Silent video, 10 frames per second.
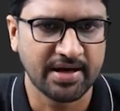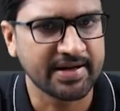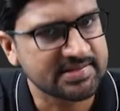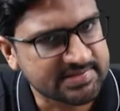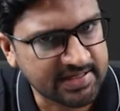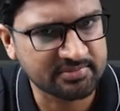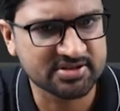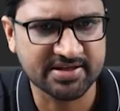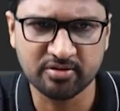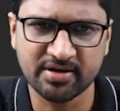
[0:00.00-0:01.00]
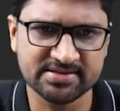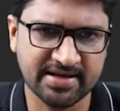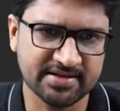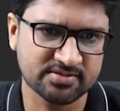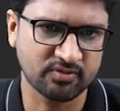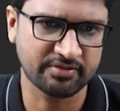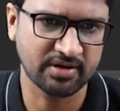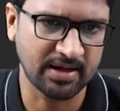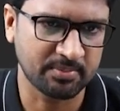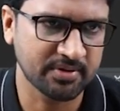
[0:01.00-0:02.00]
and I save this, can you guys guess what
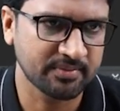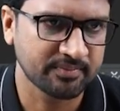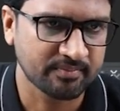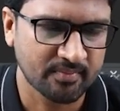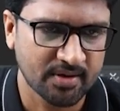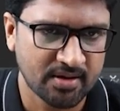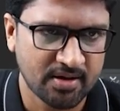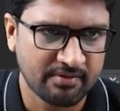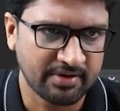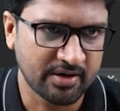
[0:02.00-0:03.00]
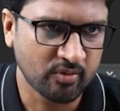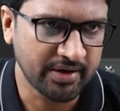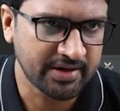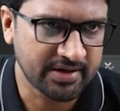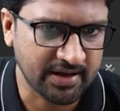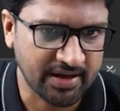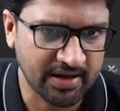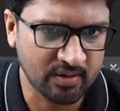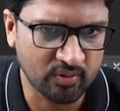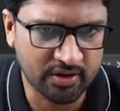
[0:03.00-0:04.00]
will happen? When I go and hit
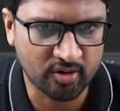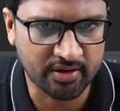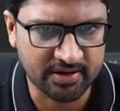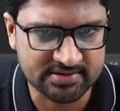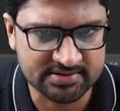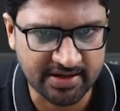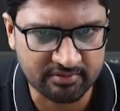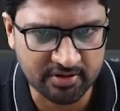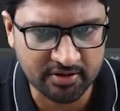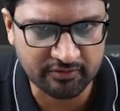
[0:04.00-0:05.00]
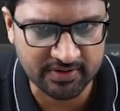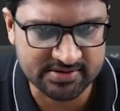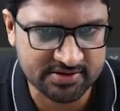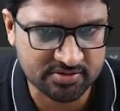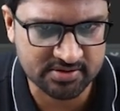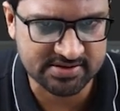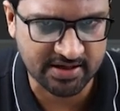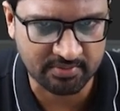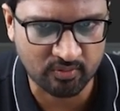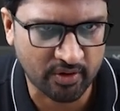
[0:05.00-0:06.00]
a1.8, since a1 references to this
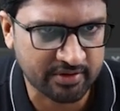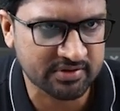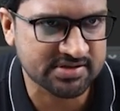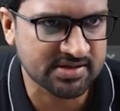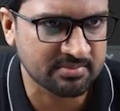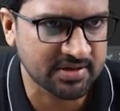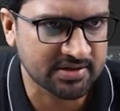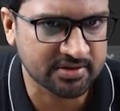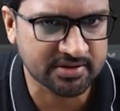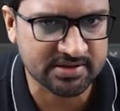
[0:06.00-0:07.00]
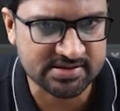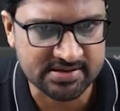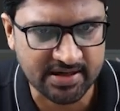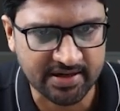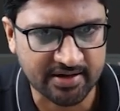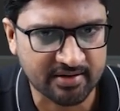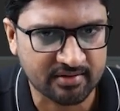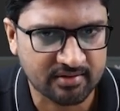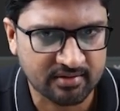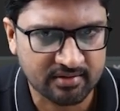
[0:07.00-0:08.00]
animal, whatever is the method inside
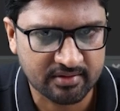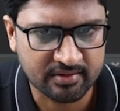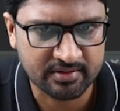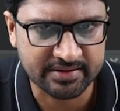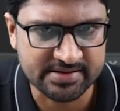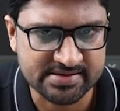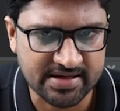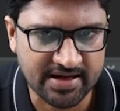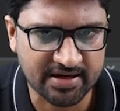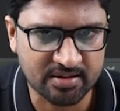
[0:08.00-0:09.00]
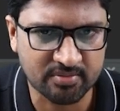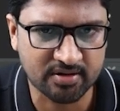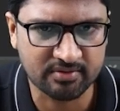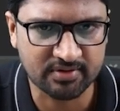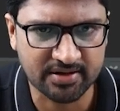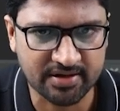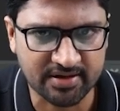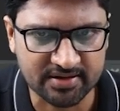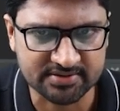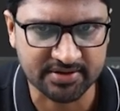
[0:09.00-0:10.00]
this animal will get
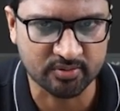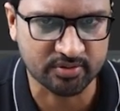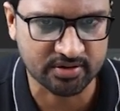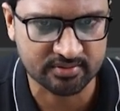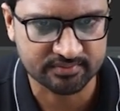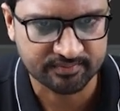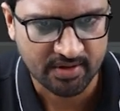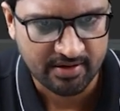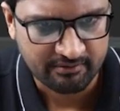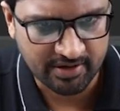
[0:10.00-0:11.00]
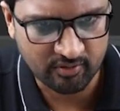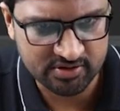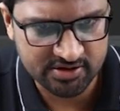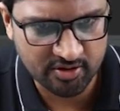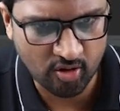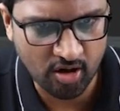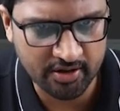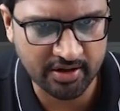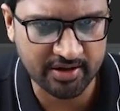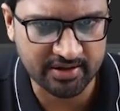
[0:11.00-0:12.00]
executed. When I go to
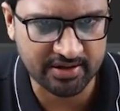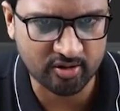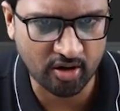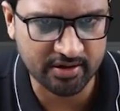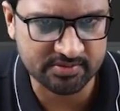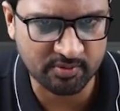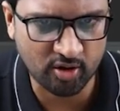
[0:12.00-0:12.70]
dog.a, dog